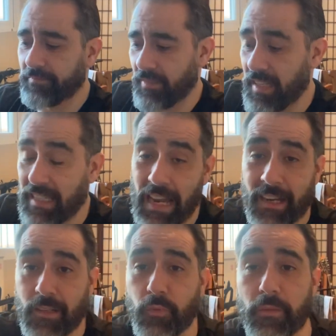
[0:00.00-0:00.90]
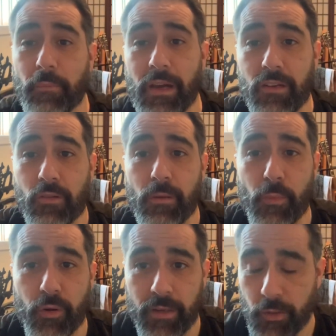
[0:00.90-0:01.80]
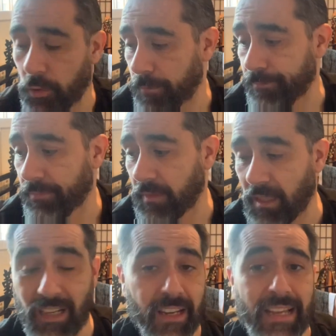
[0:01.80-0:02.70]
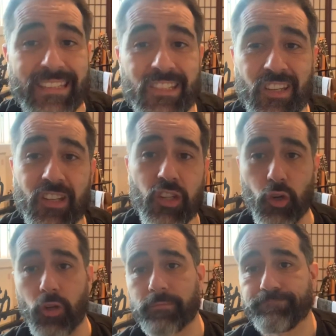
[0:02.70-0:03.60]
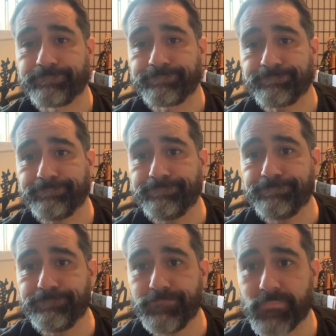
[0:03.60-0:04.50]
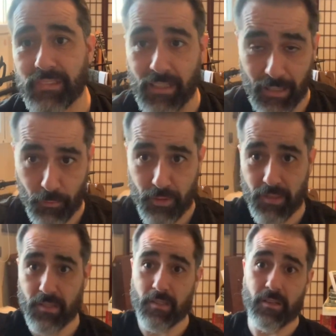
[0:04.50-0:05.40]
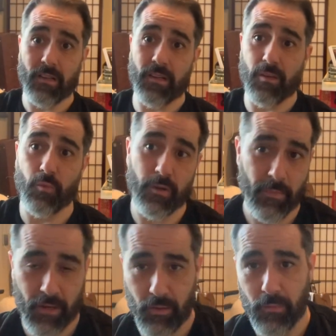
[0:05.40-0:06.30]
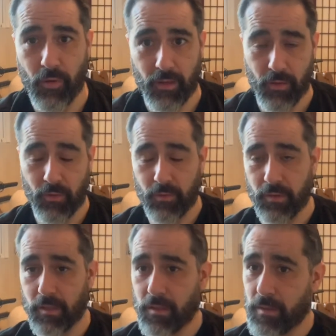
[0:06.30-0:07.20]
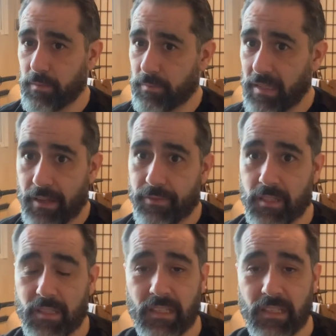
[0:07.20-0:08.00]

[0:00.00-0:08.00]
studied with Mario del Monaco in Lancenigo. That was where Mario del Monaco lived.